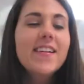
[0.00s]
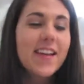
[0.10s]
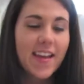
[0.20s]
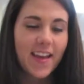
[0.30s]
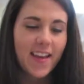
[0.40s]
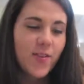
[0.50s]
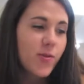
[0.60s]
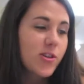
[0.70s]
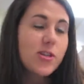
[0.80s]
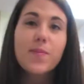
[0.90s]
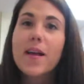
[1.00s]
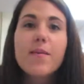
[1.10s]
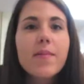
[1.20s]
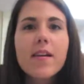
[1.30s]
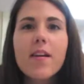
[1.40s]
and we're just
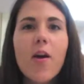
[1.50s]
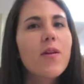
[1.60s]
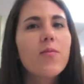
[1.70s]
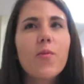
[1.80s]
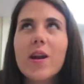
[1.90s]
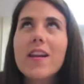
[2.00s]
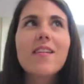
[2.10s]
playing bingo put in